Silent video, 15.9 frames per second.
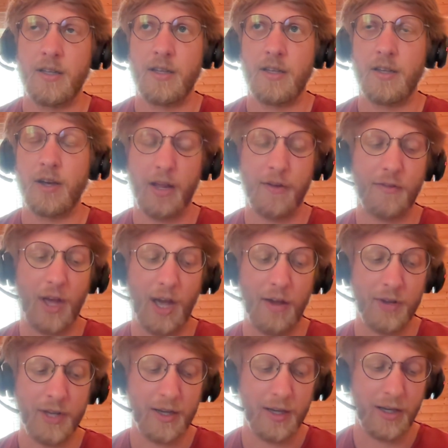And I
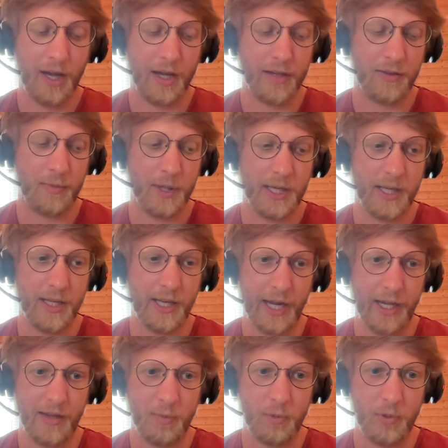think at the beginning,
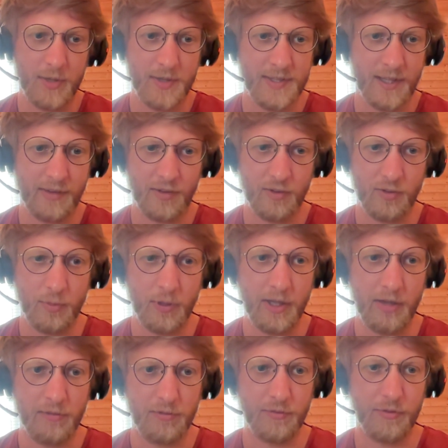AWS started to build
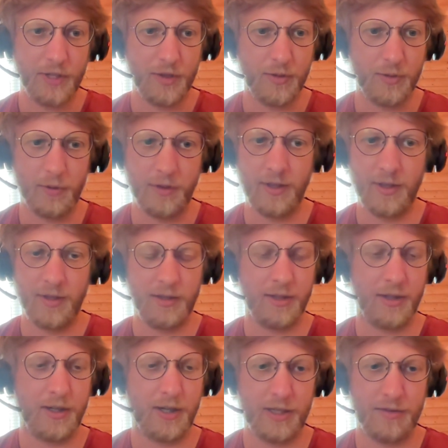everything on Hudi.
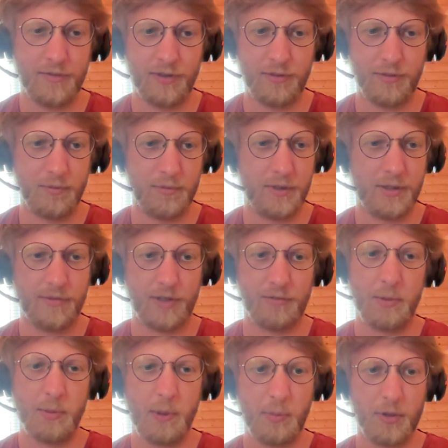If I
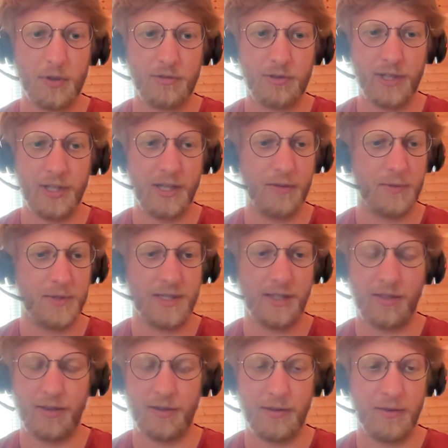remember correctly, it was
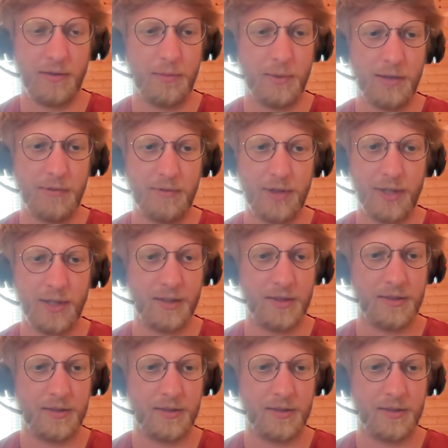like the main thing.